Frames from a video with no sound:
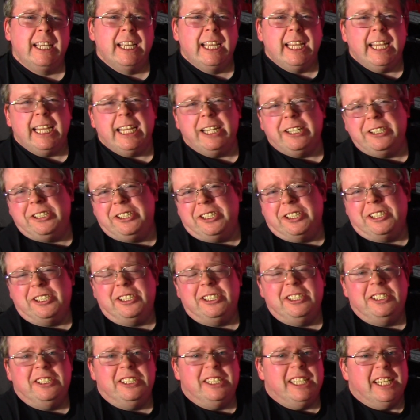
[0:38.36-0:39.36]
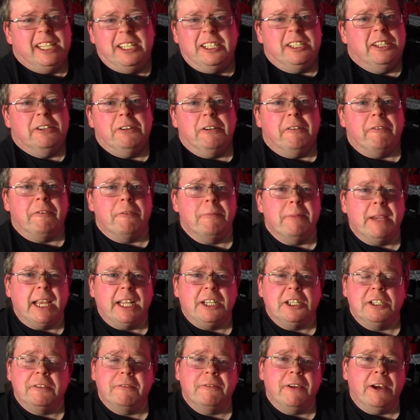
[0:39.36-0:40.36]
It just didn't do it for me. I
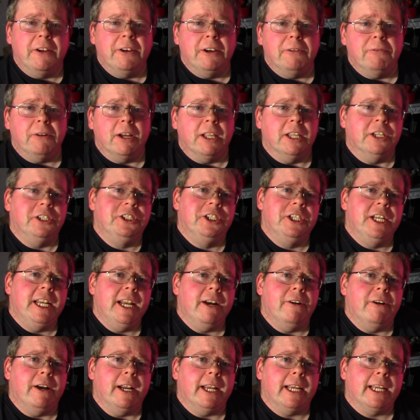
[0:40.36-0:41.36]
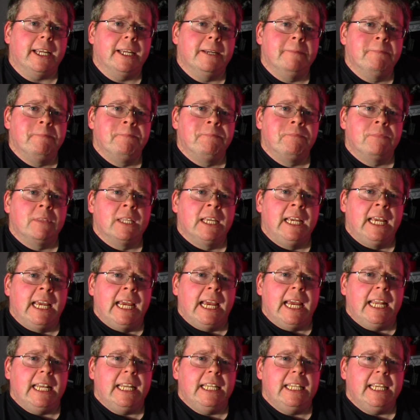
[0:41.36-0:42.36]
just found it rather generic.
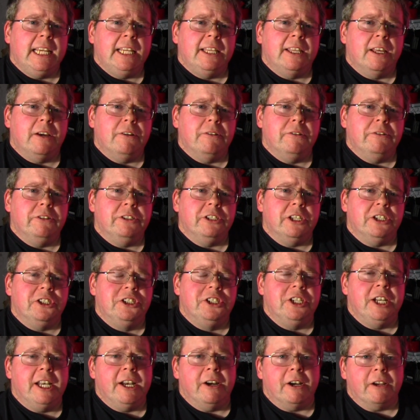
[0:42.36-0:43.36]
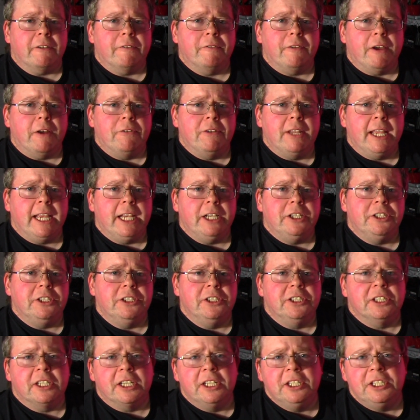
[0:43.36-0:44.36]
And indeed, those generic
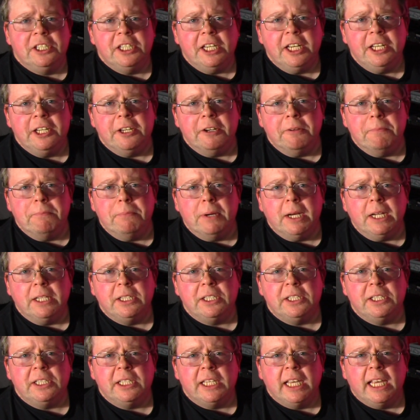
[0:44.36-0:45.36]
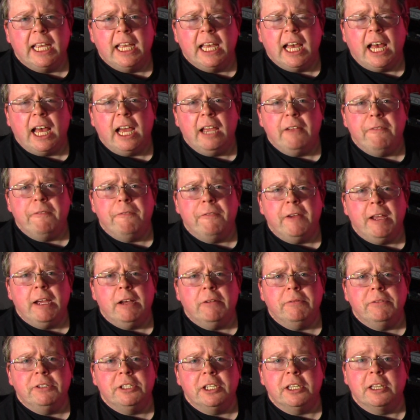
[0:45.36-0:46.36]
foundations continue, but I
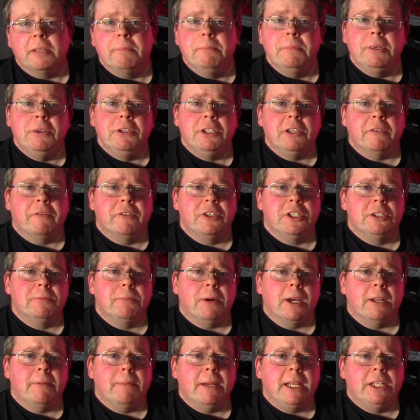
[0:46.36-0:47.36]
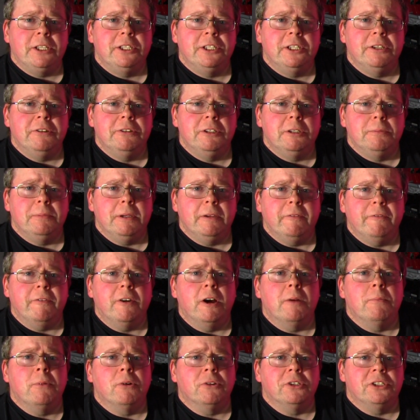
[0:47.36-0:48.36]
found the music for Spider-Man 2 to be
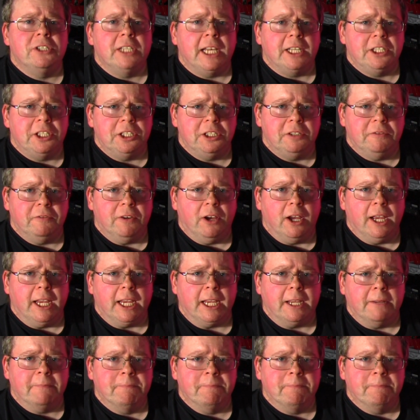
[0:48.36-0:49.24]
far more satisfying.